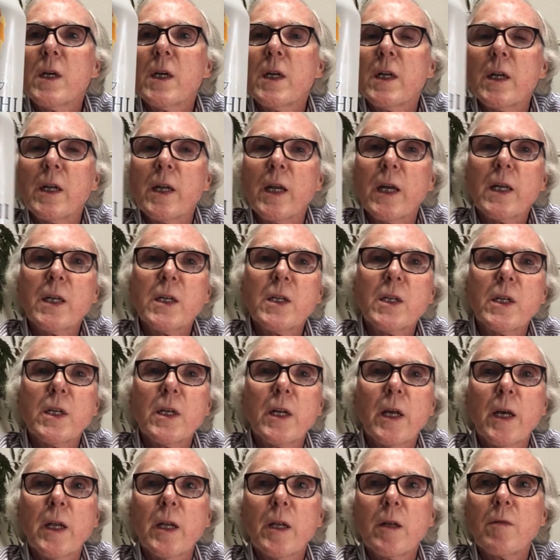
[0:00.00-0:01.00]

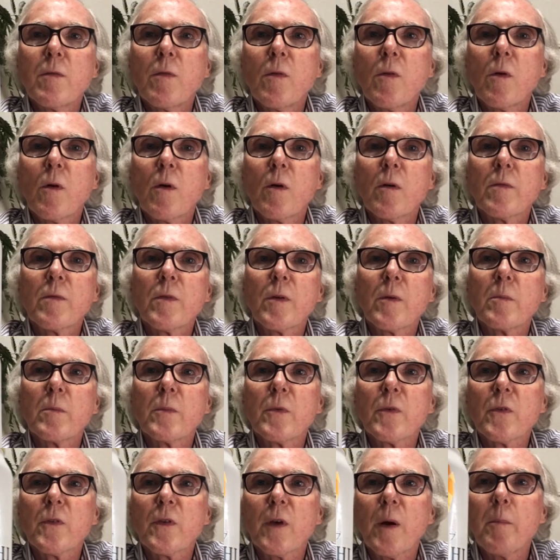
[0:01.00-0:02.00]
1984 from
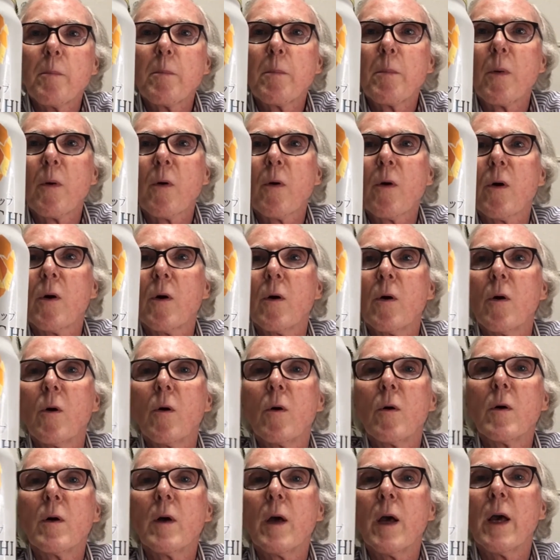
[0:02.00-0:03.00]
Sapporo,
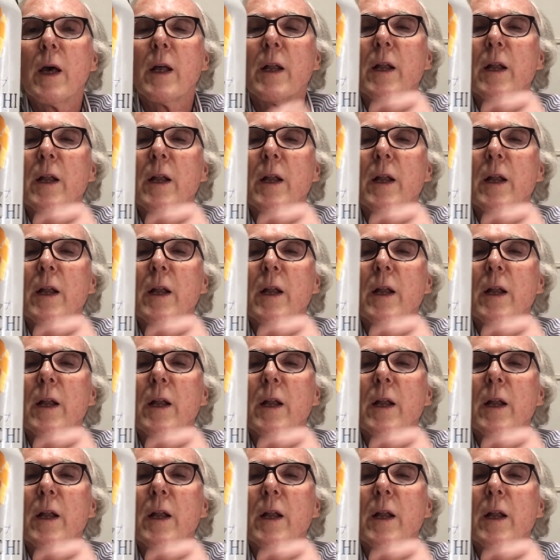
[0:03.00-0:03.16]
and